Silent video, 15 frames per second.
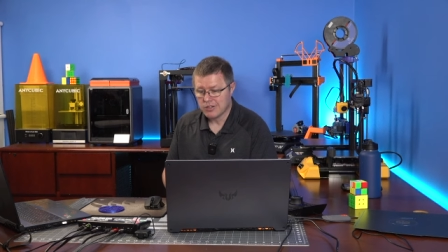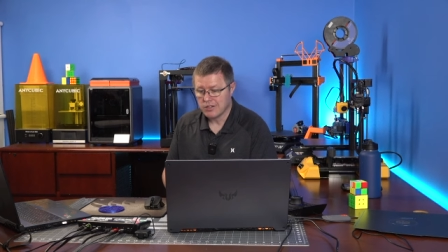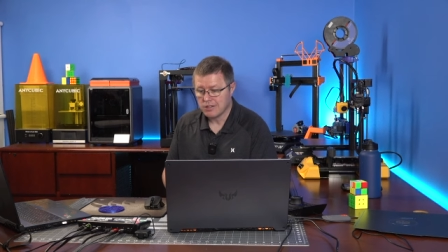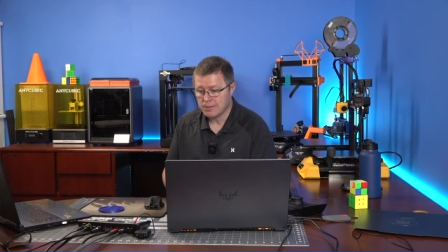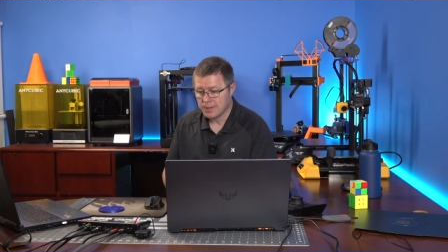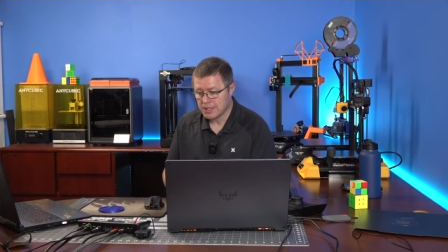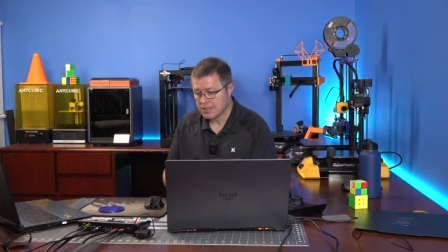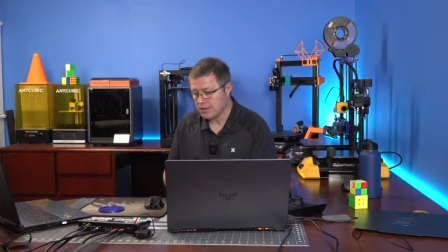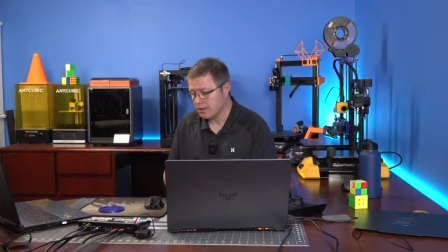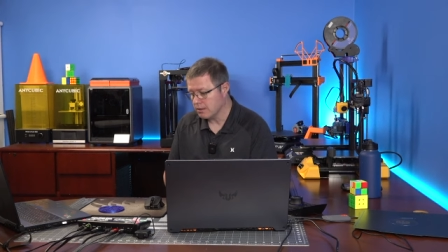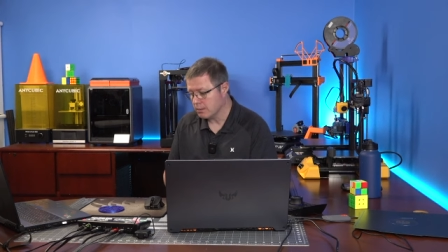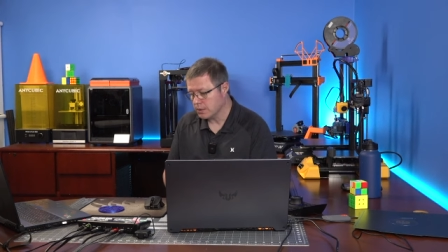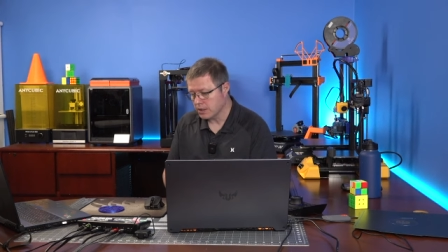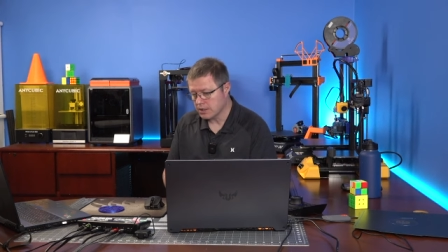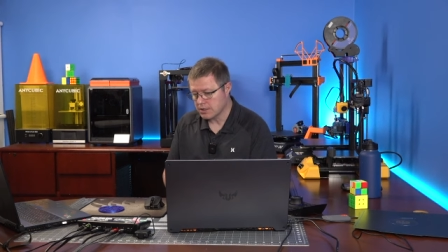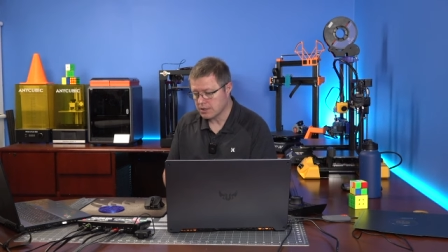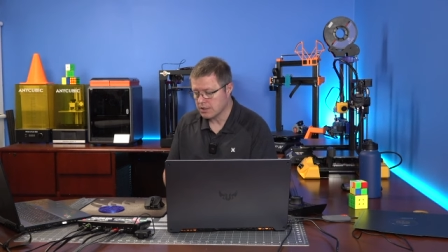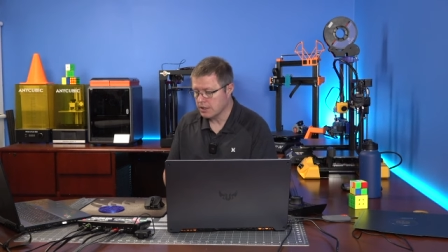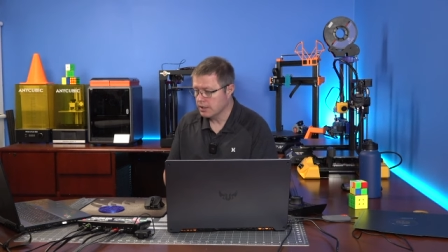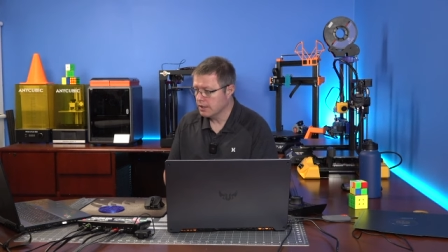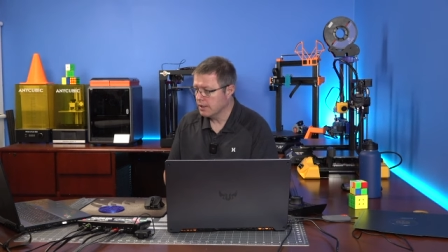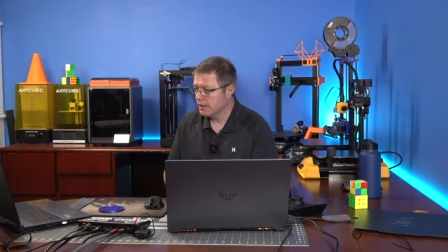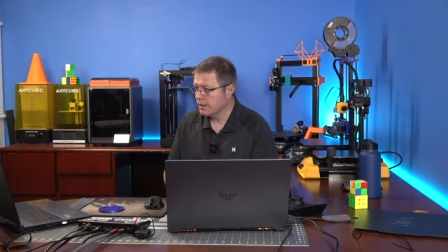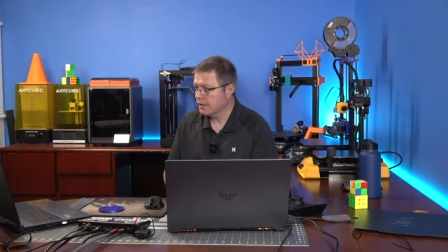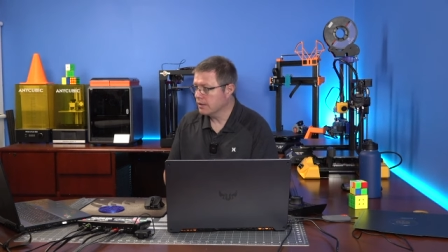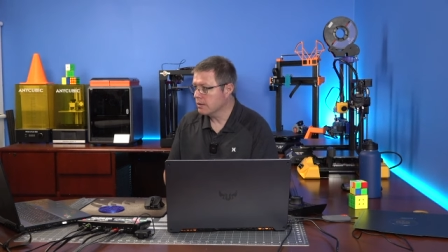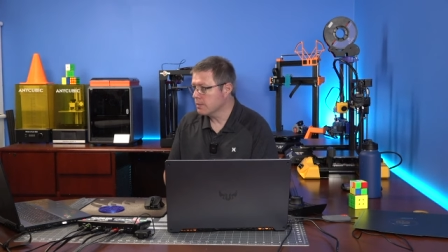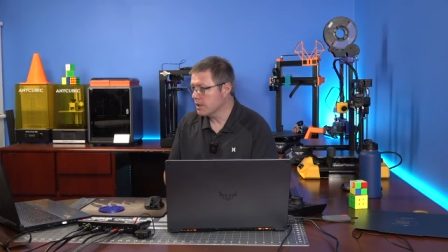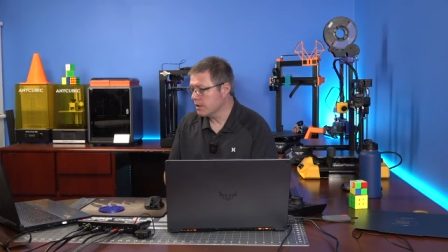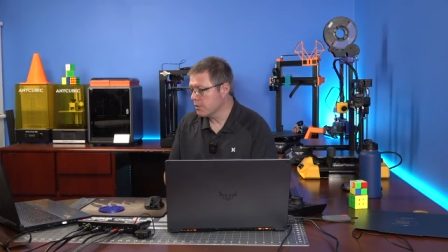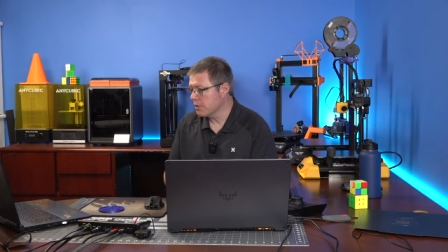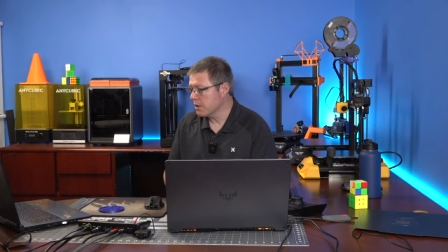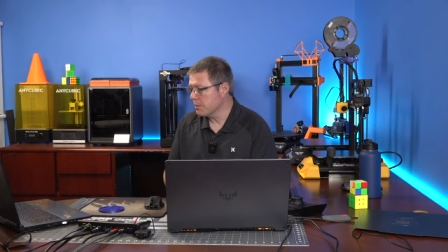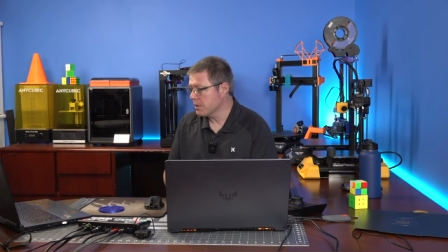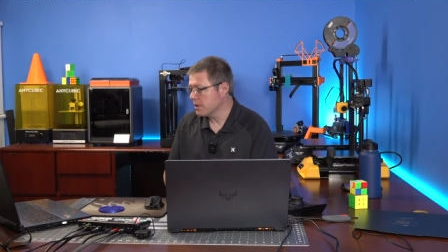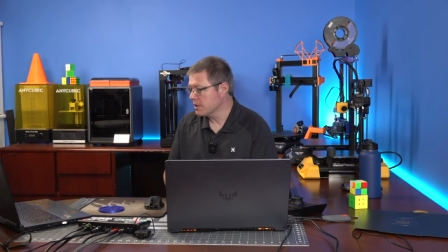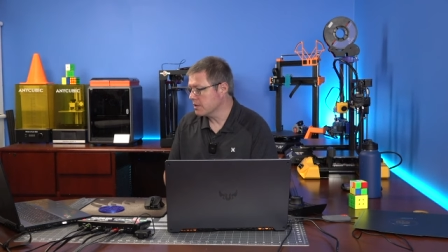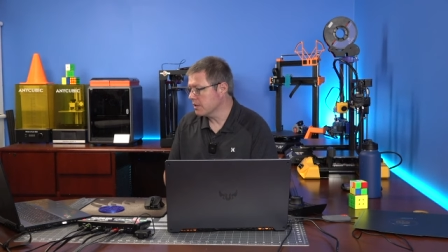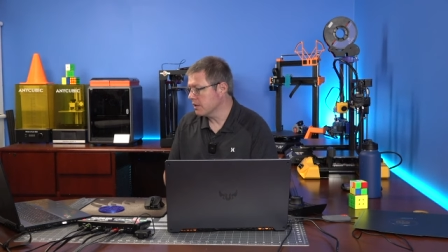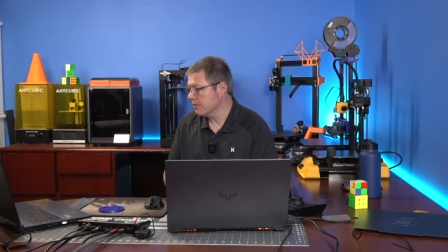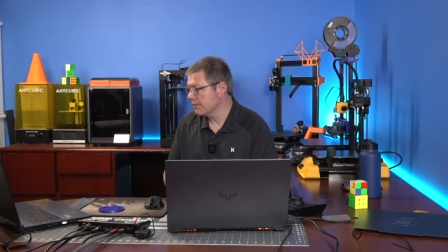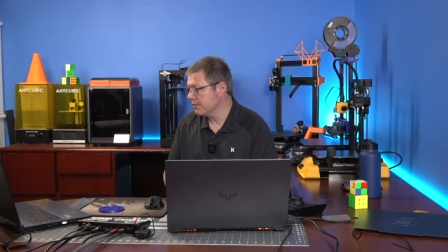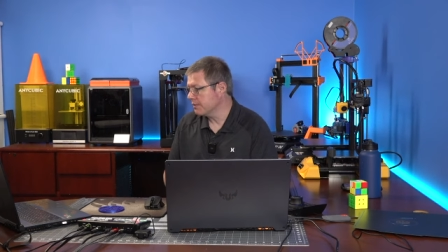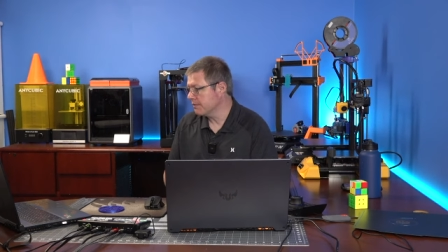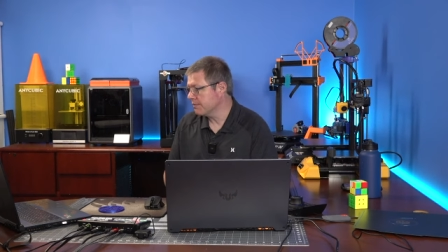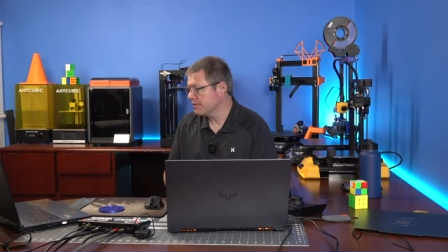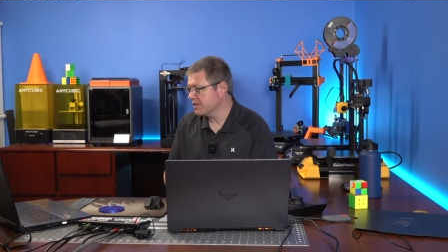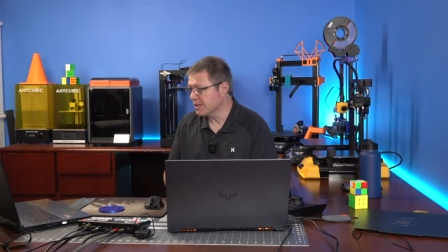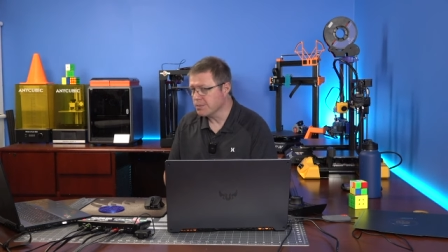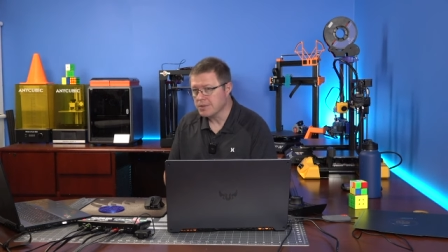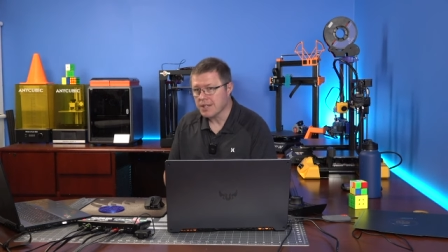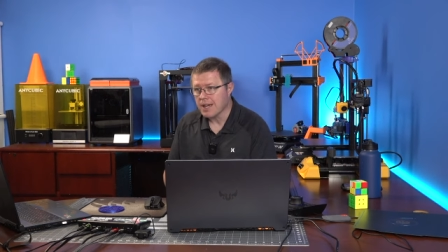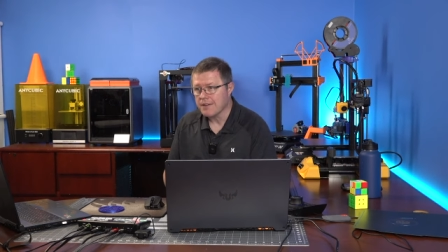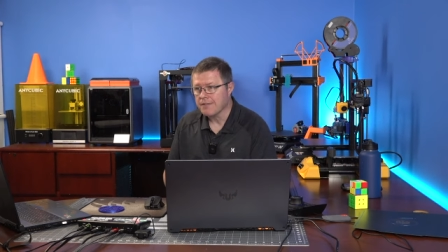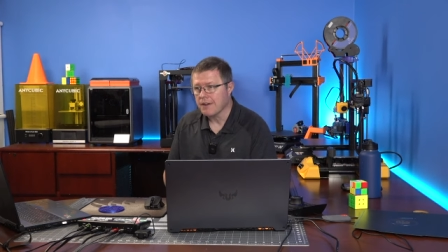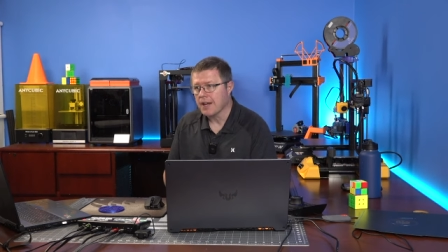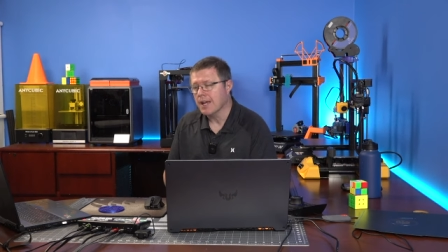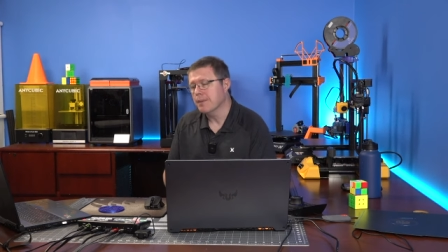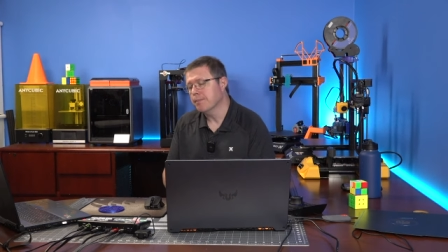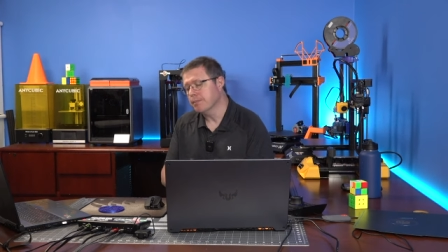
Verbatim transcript: A little bit of SolidWorks, a little bit of 3D printer stuff, some sci-fi.